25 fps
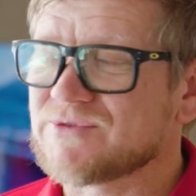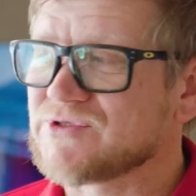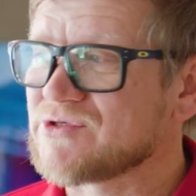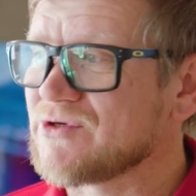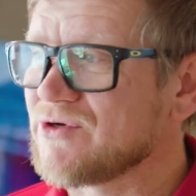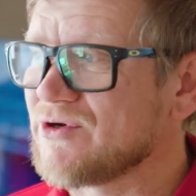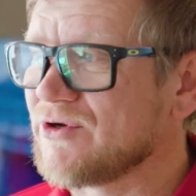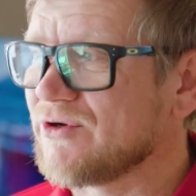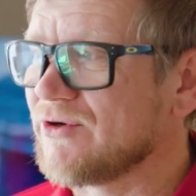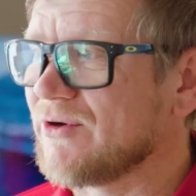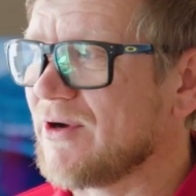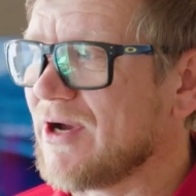
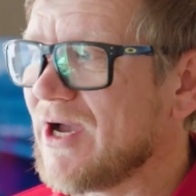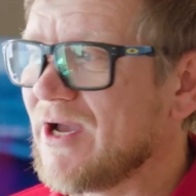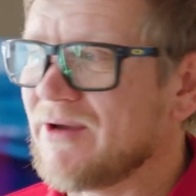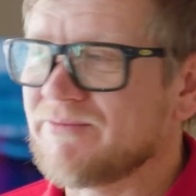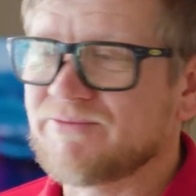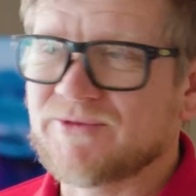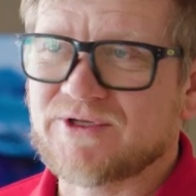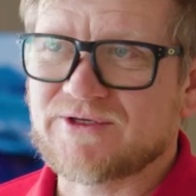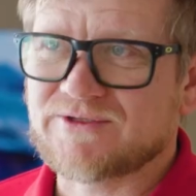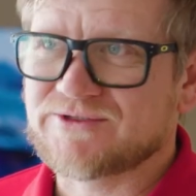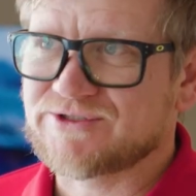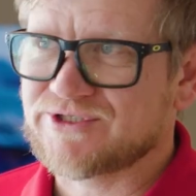So
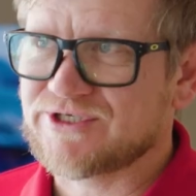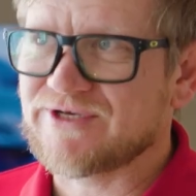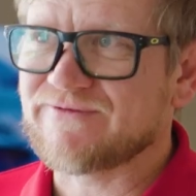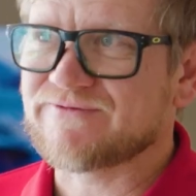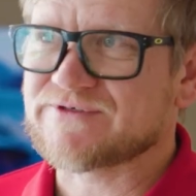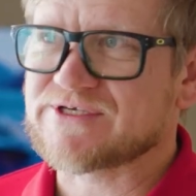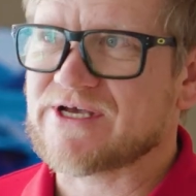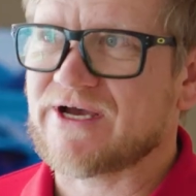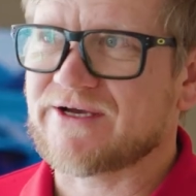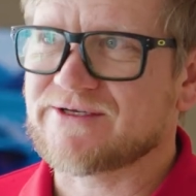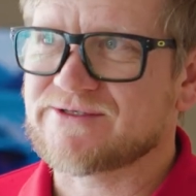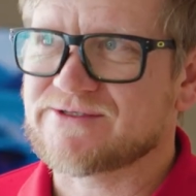I'm the
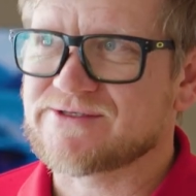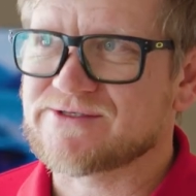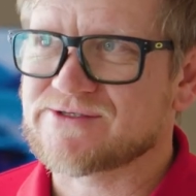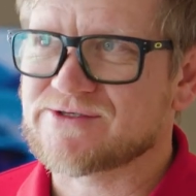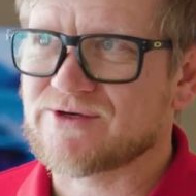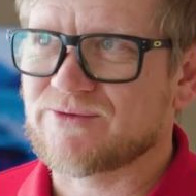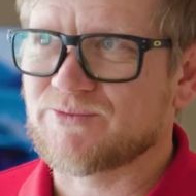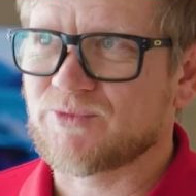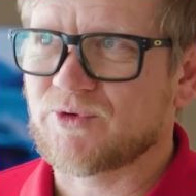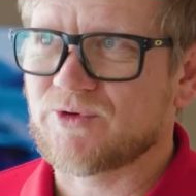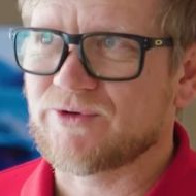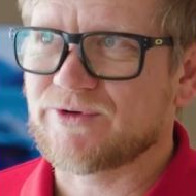chief
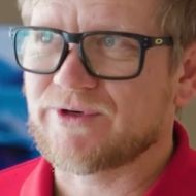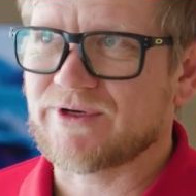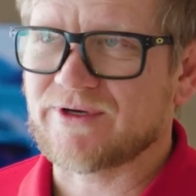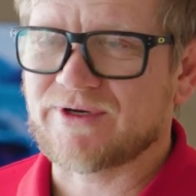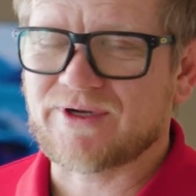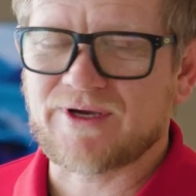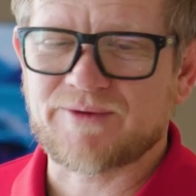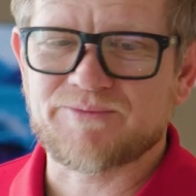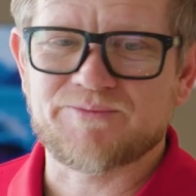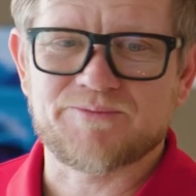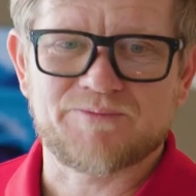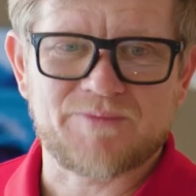scientist on board
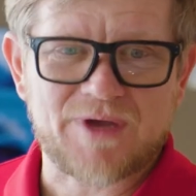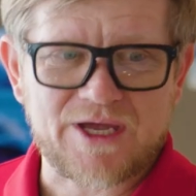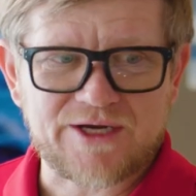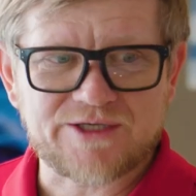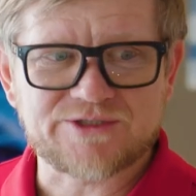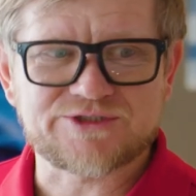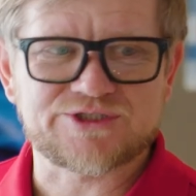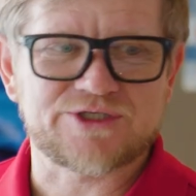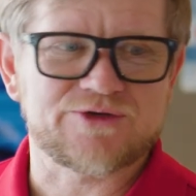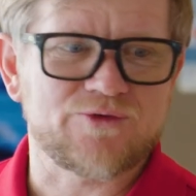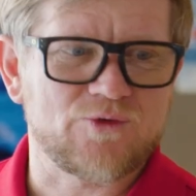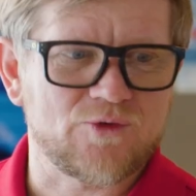and I'm
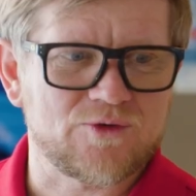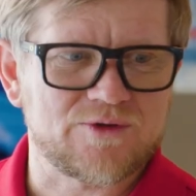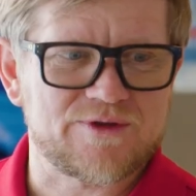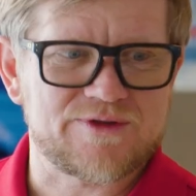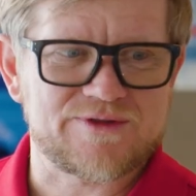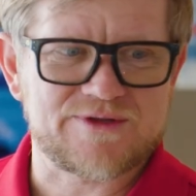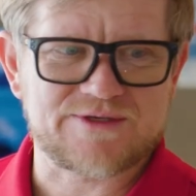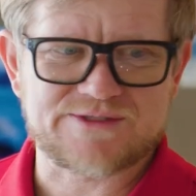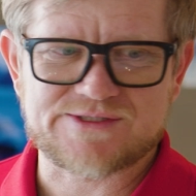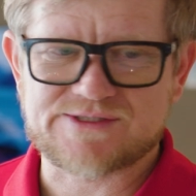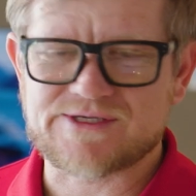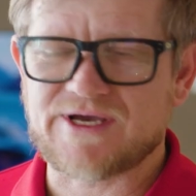managing all
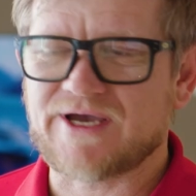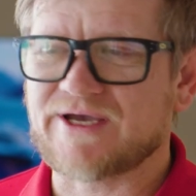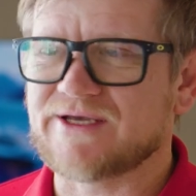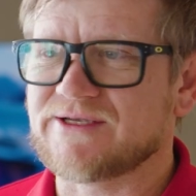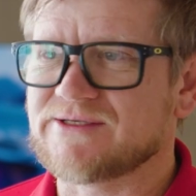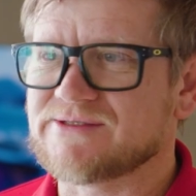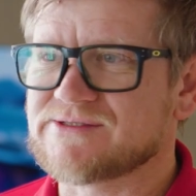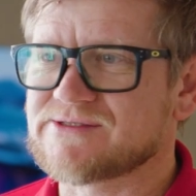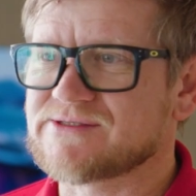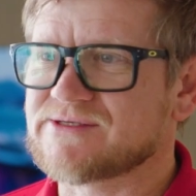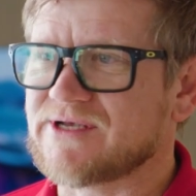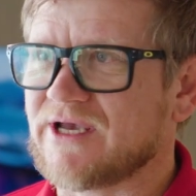of the
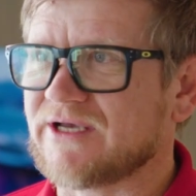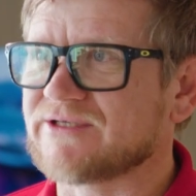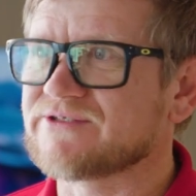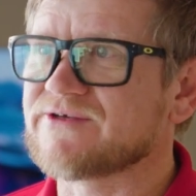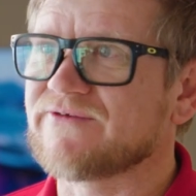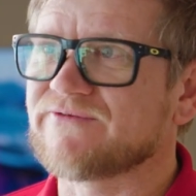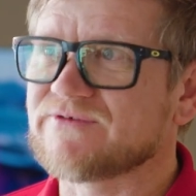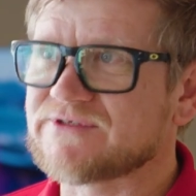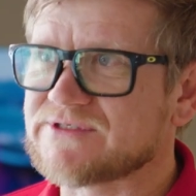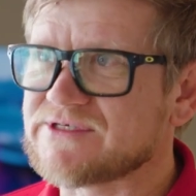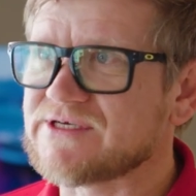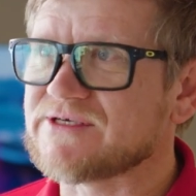science
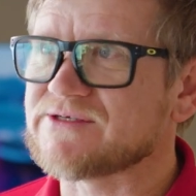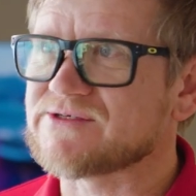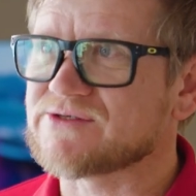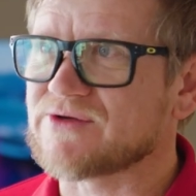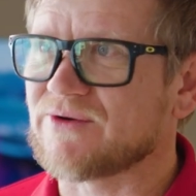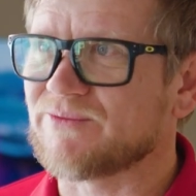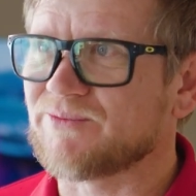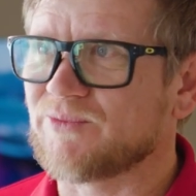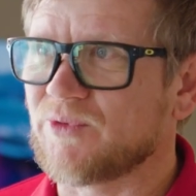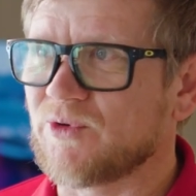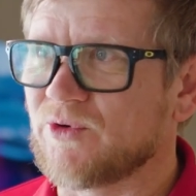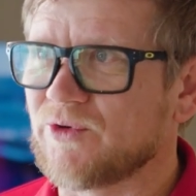activities
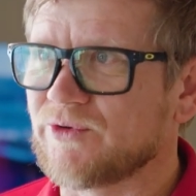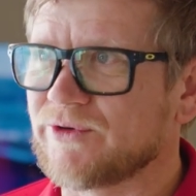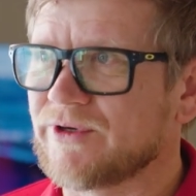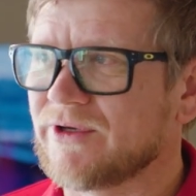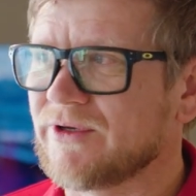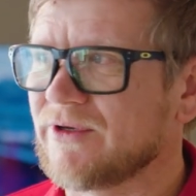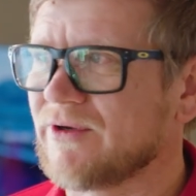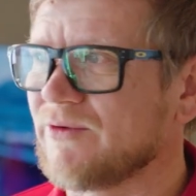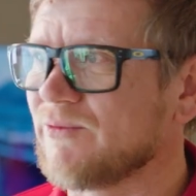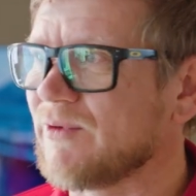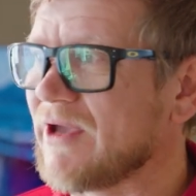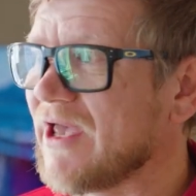on board.
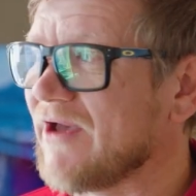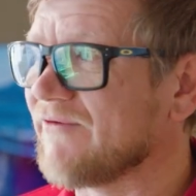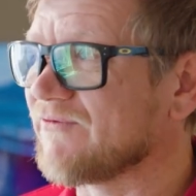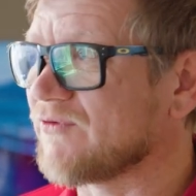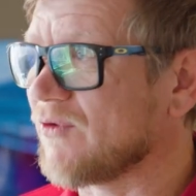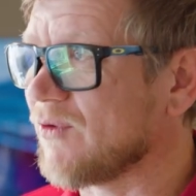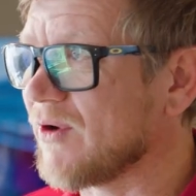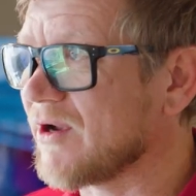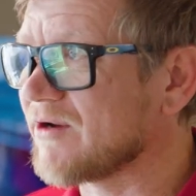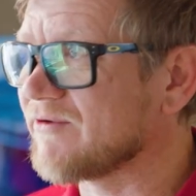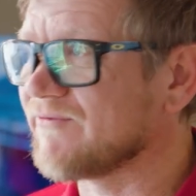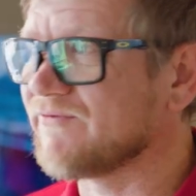We
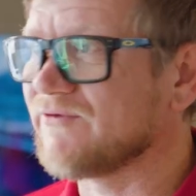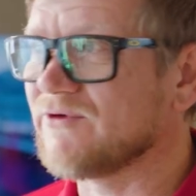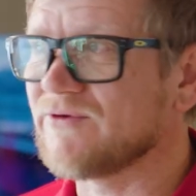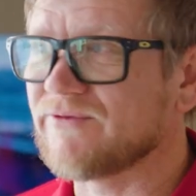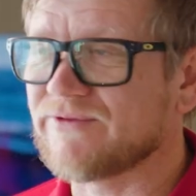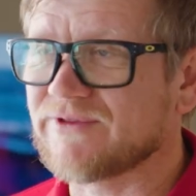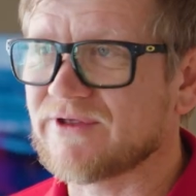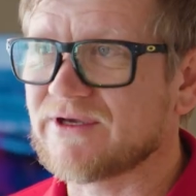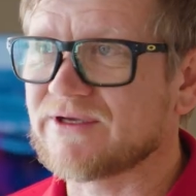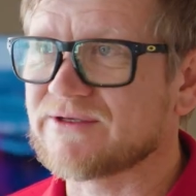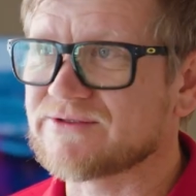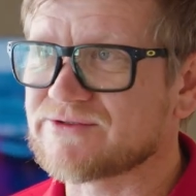have quite a
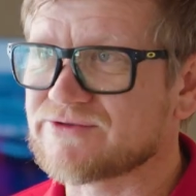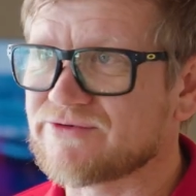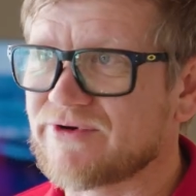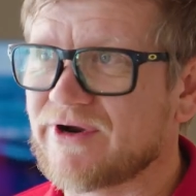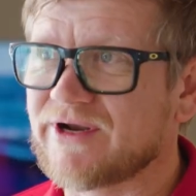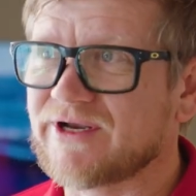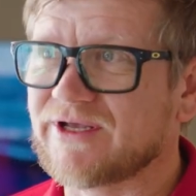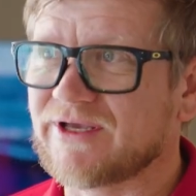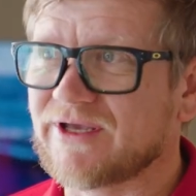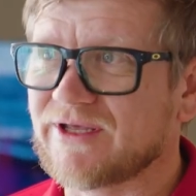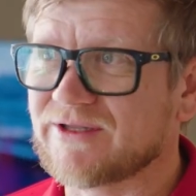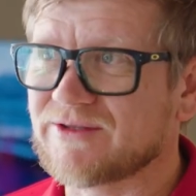few things
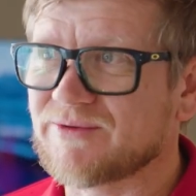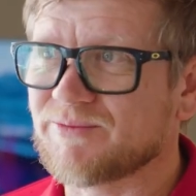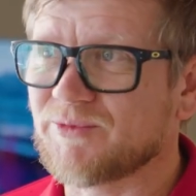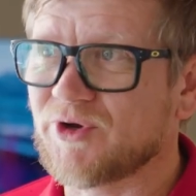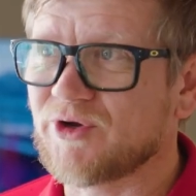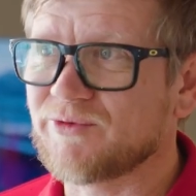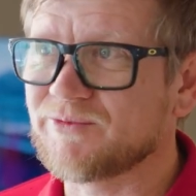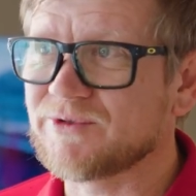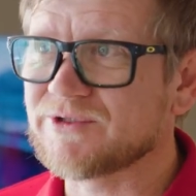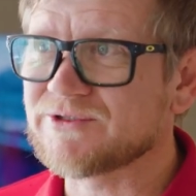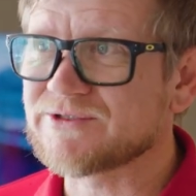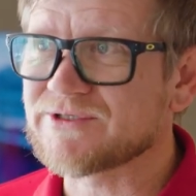running at the
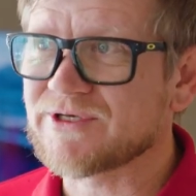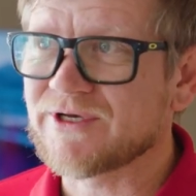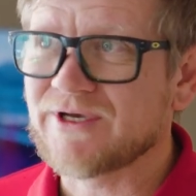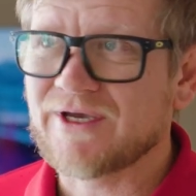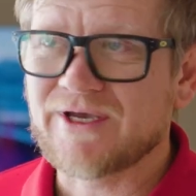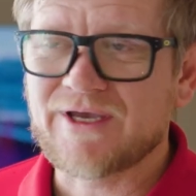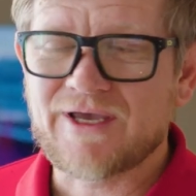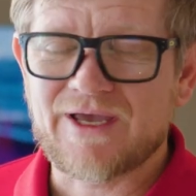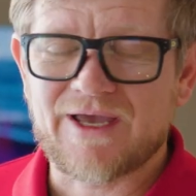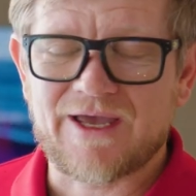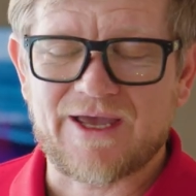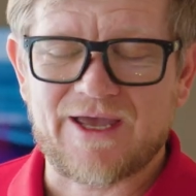moment
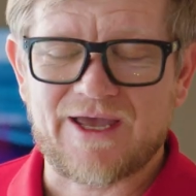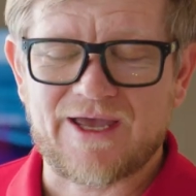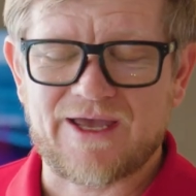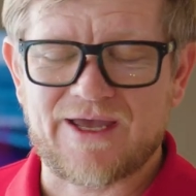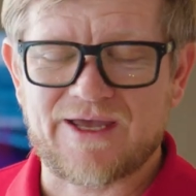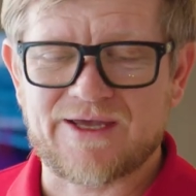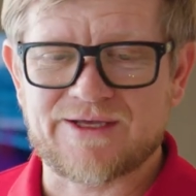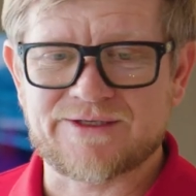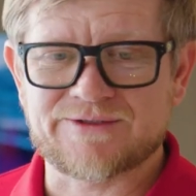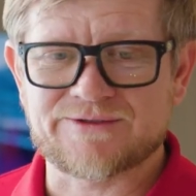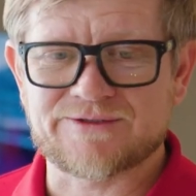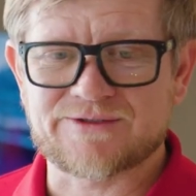
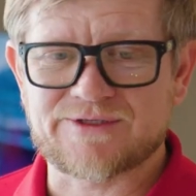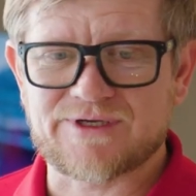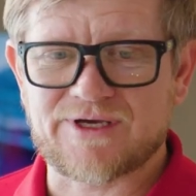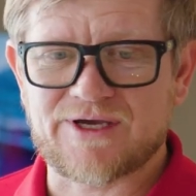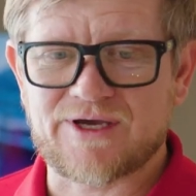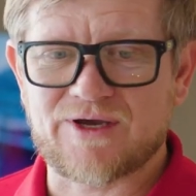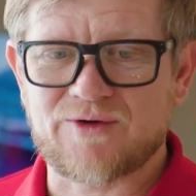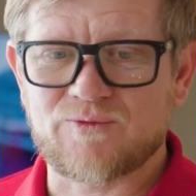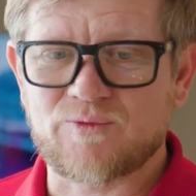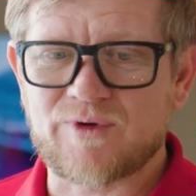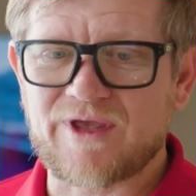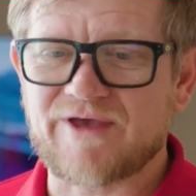and
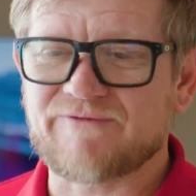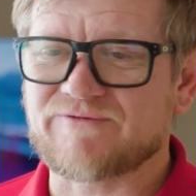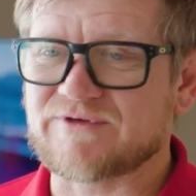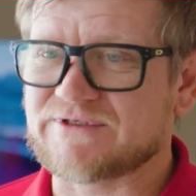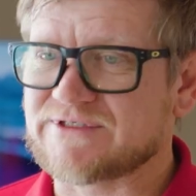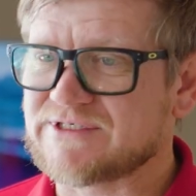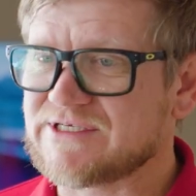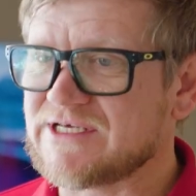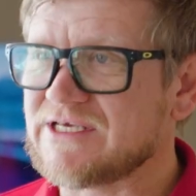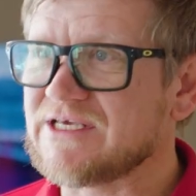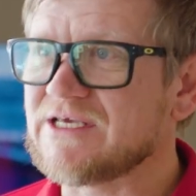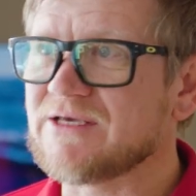we have a
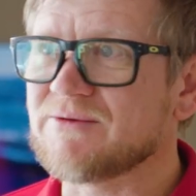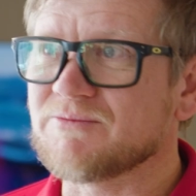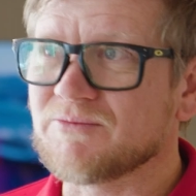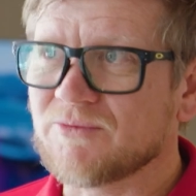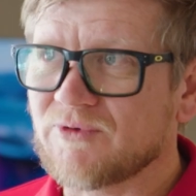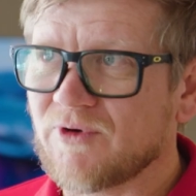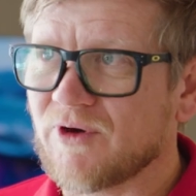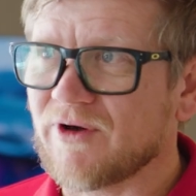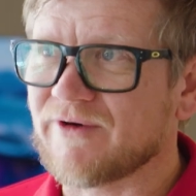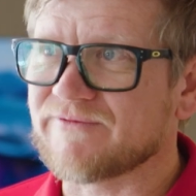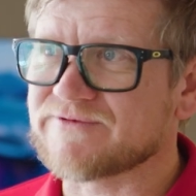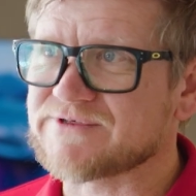
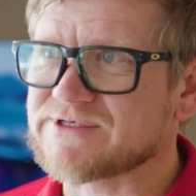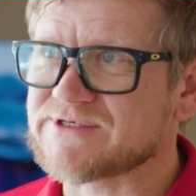team of